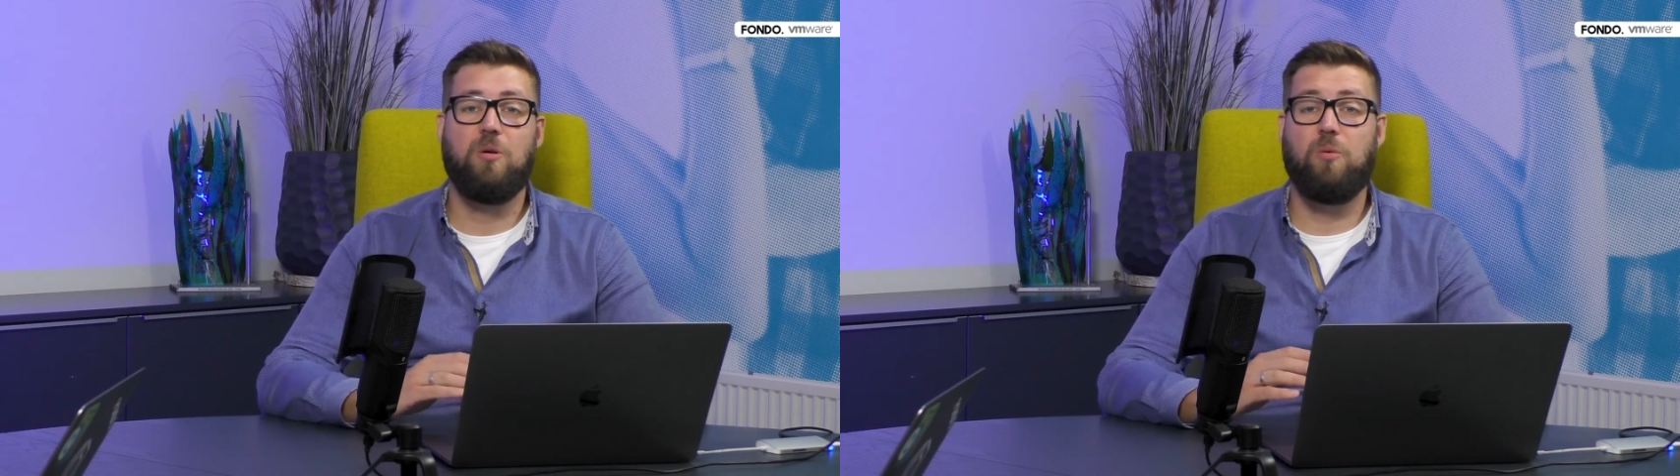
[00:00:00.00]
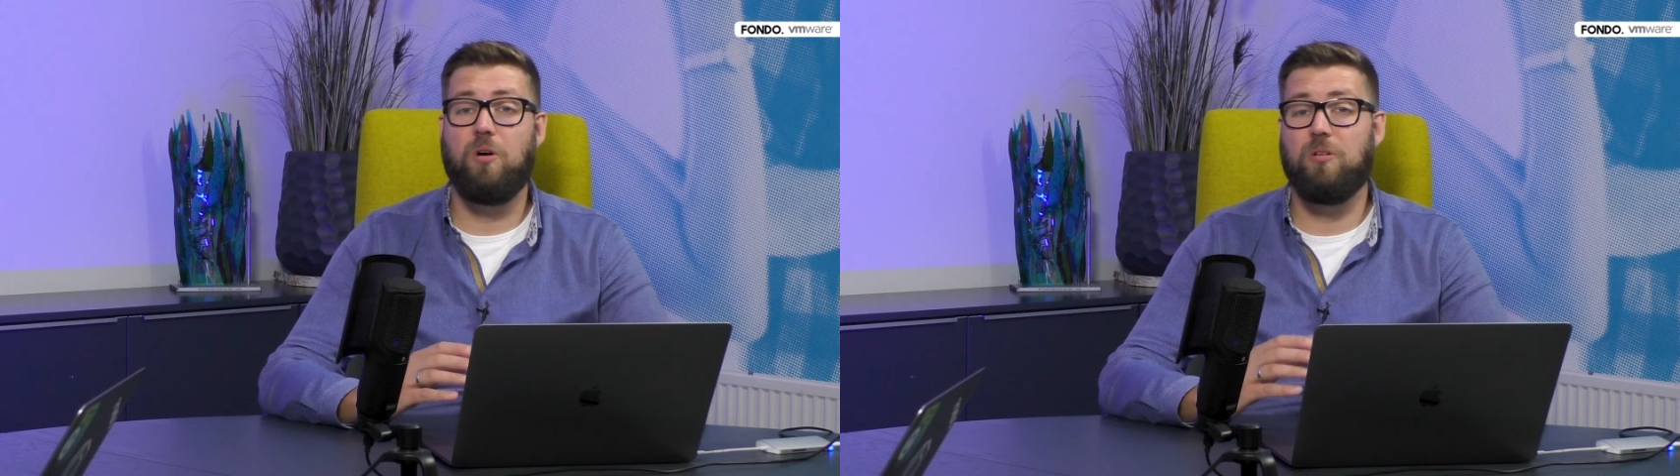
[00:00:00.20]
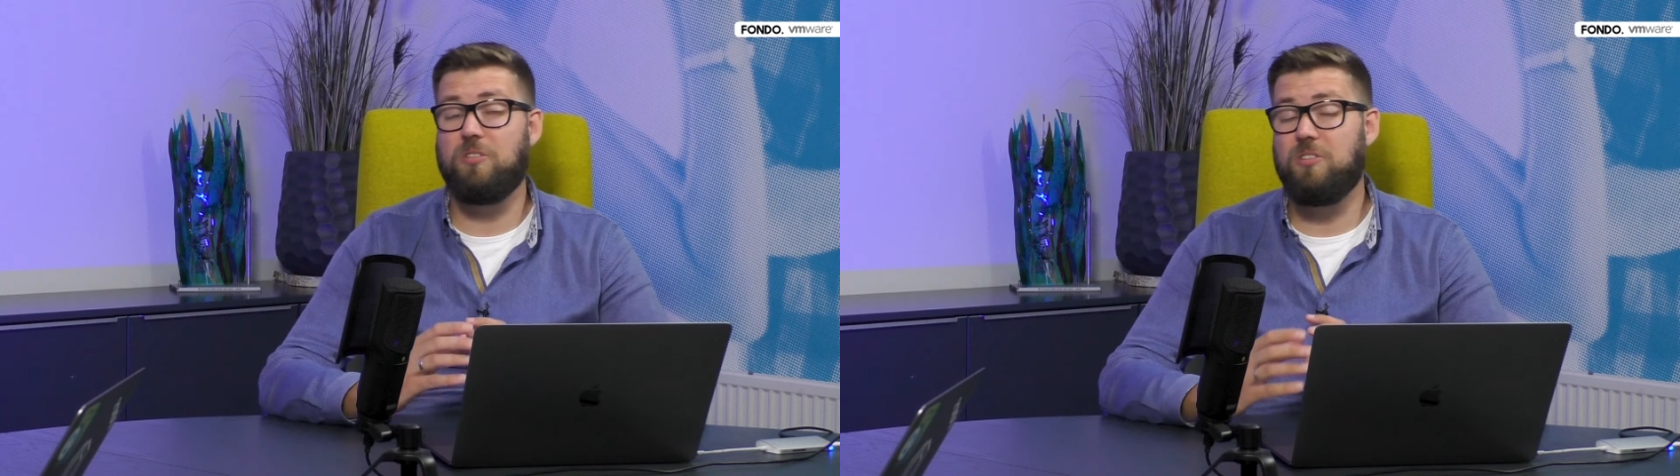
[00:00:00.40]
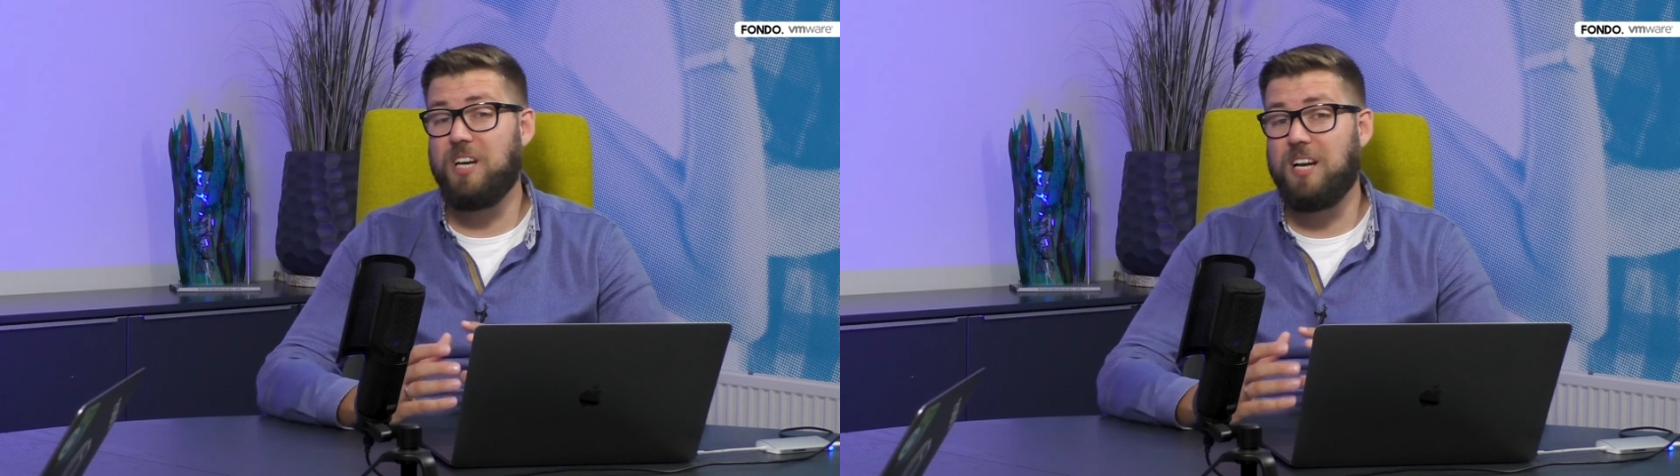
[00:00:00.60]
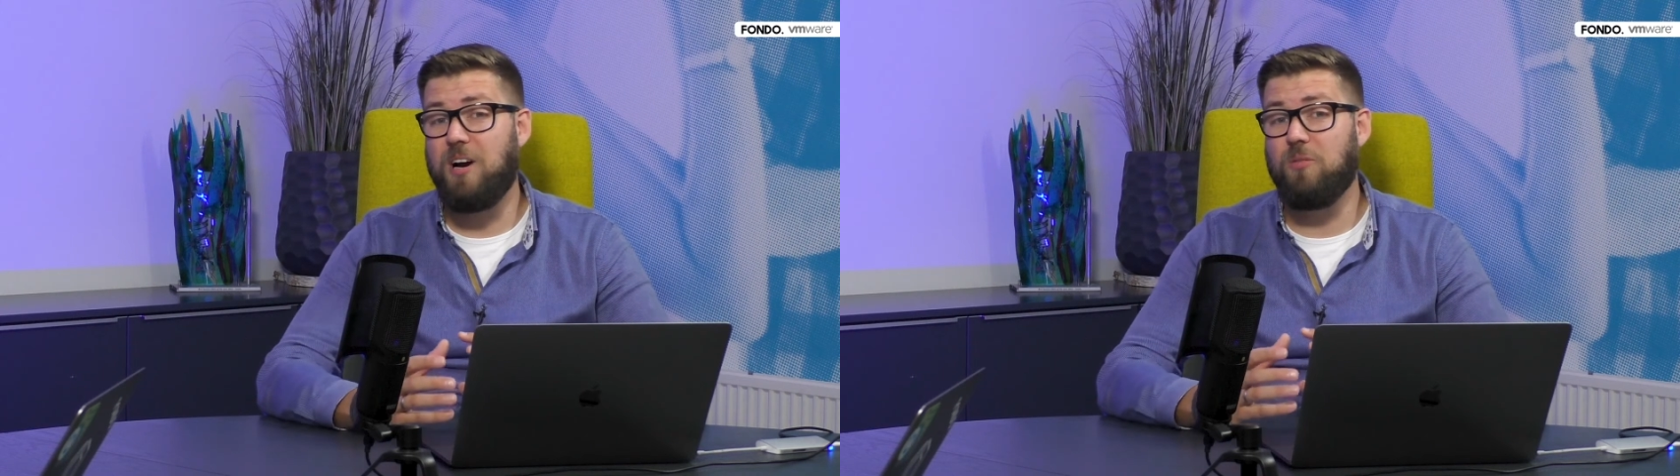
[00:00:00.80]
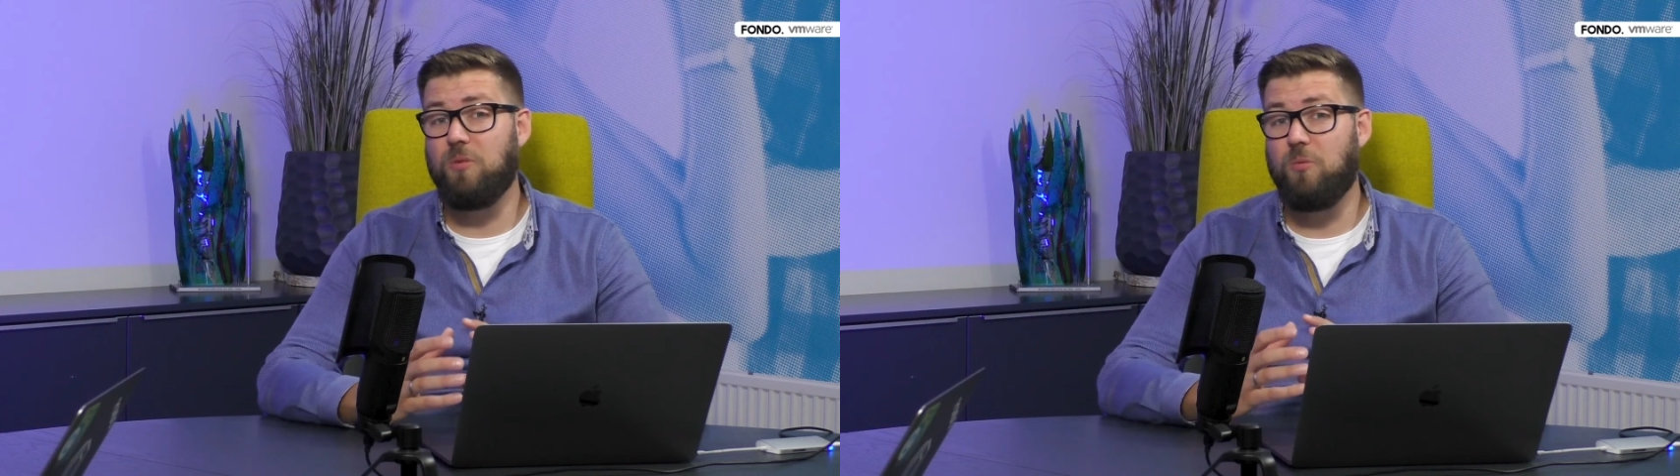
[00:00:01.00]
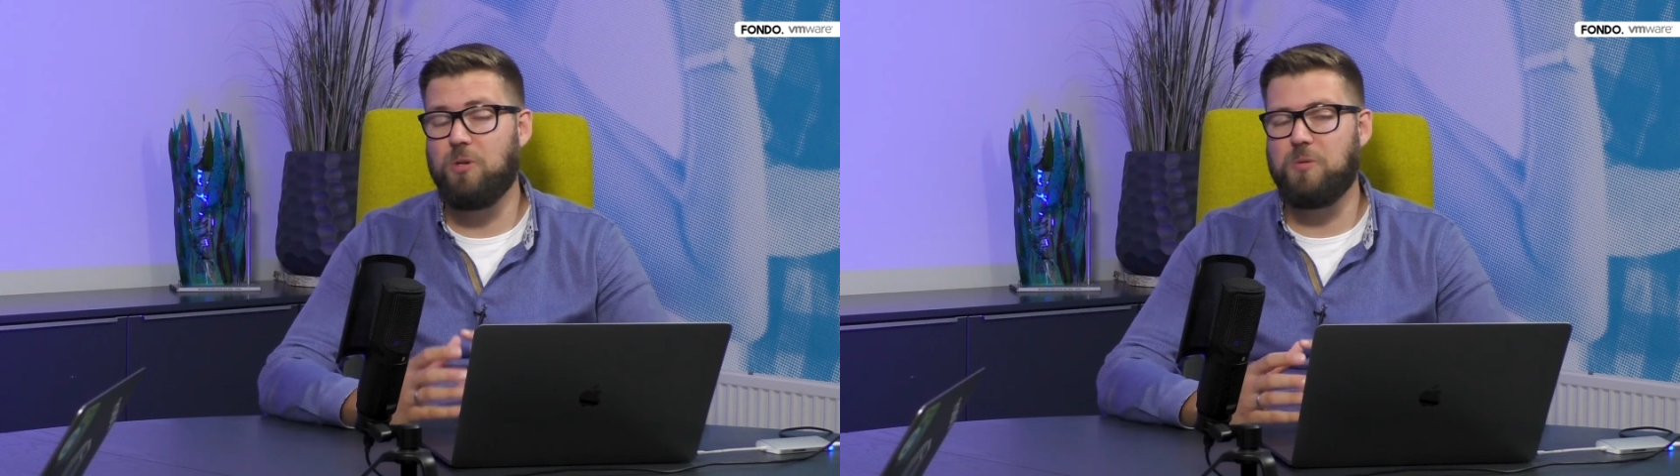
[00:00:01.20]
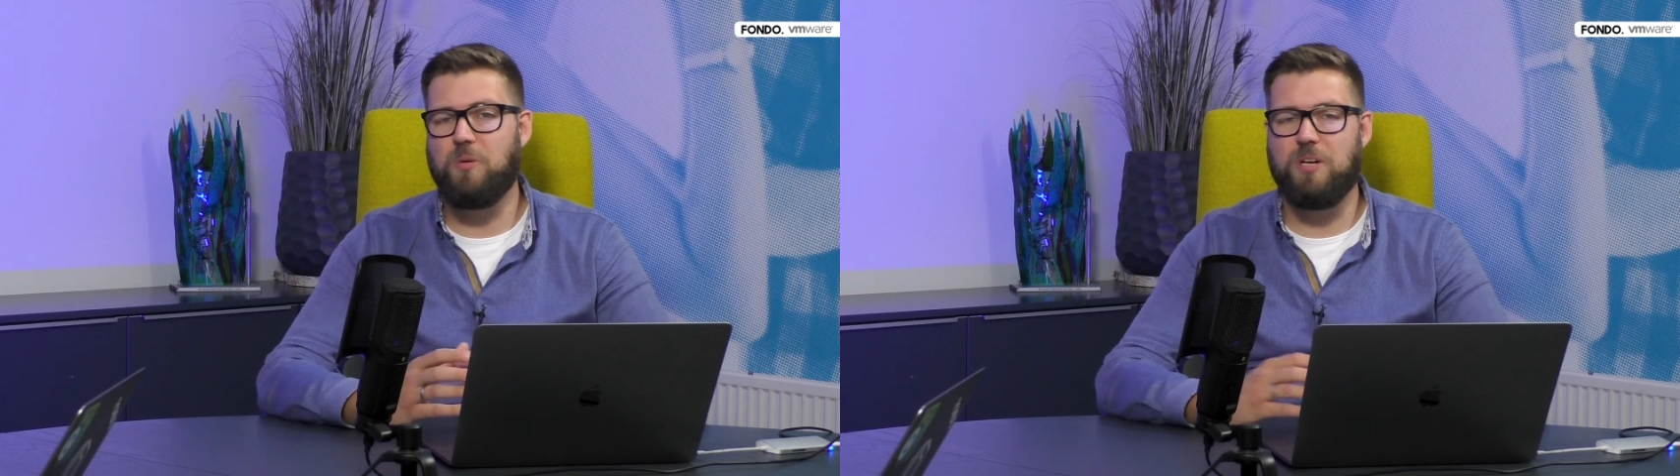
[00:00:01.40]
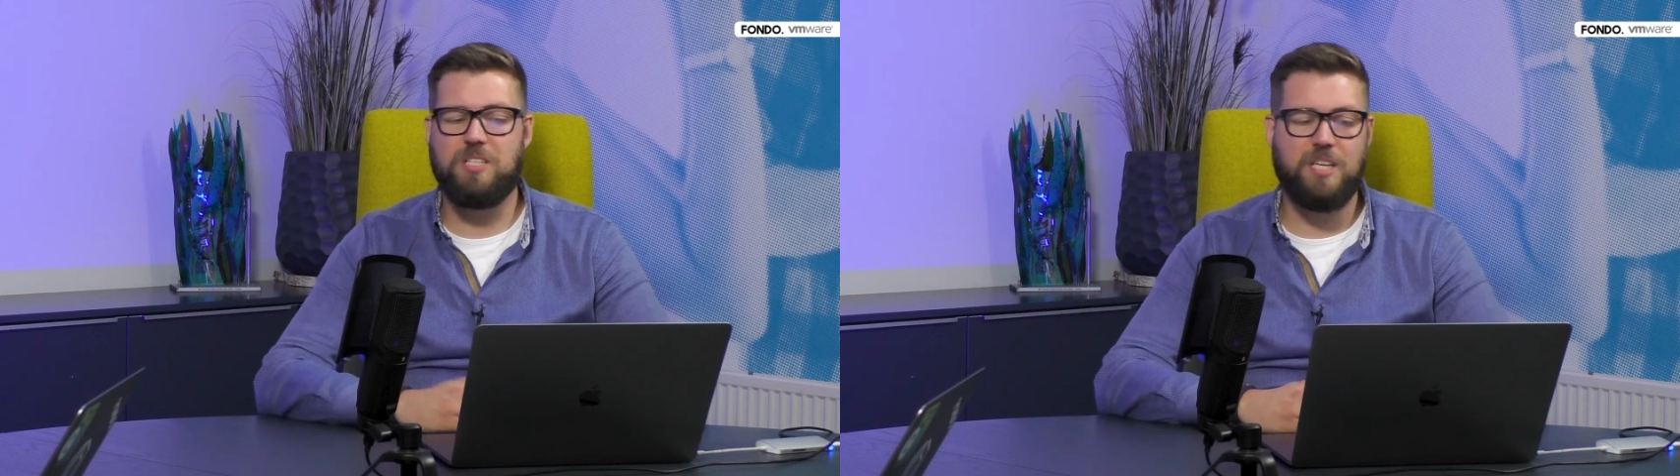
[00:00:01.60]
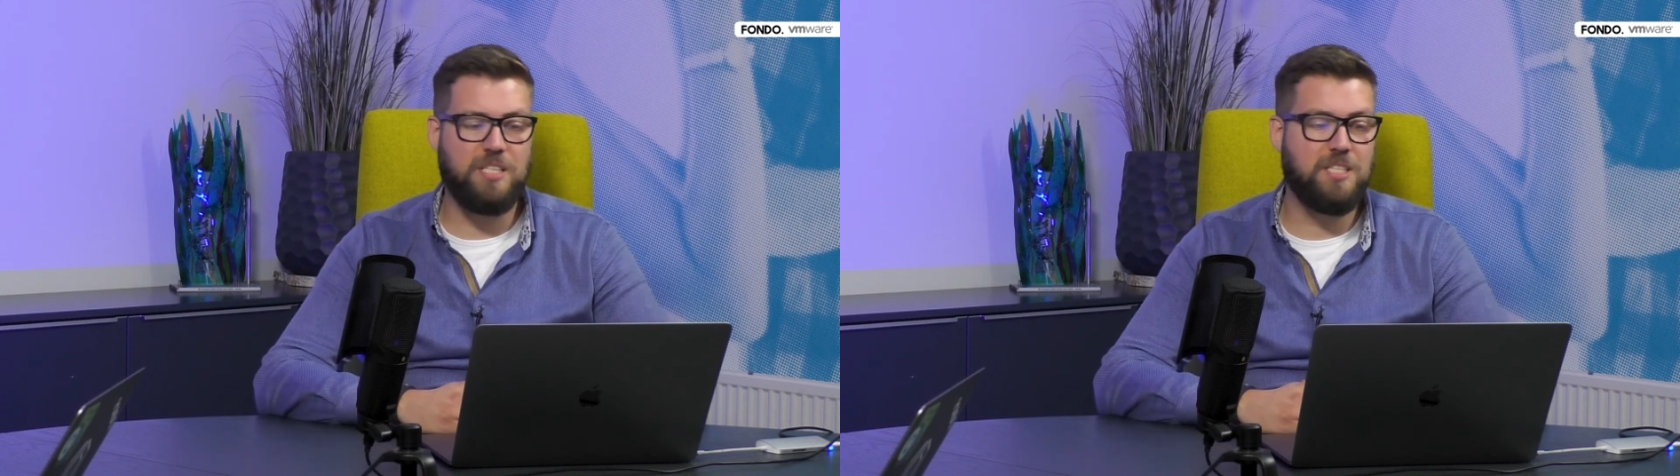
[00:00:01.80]
We're going to check out Workspace ONE
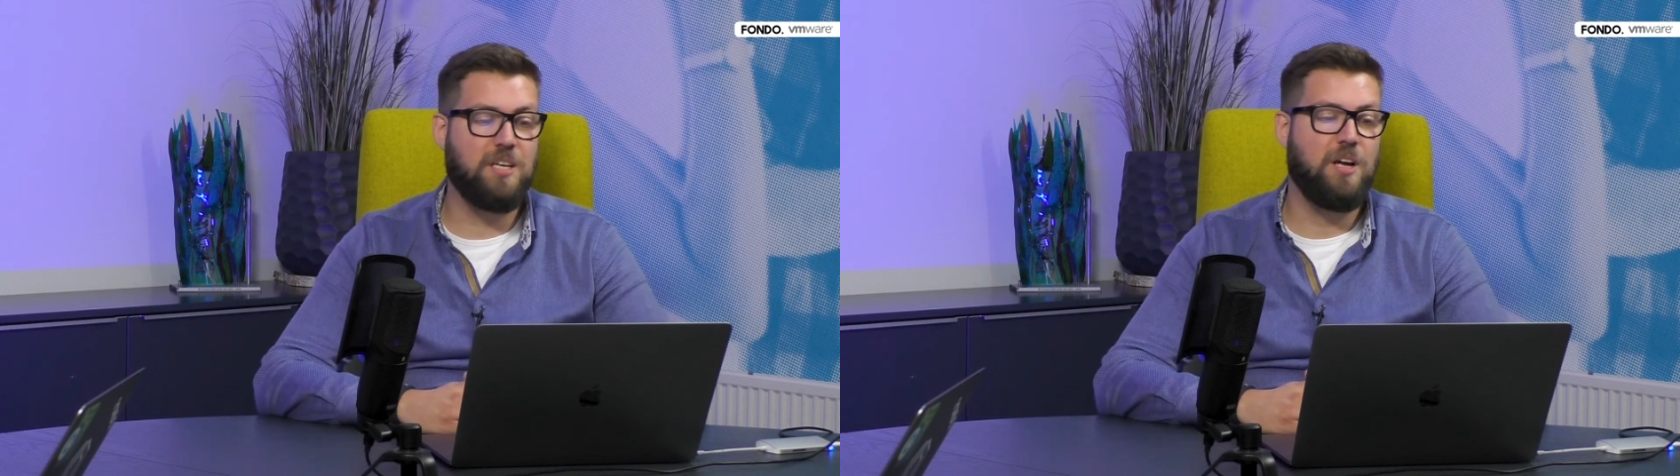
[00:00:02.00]
Assist.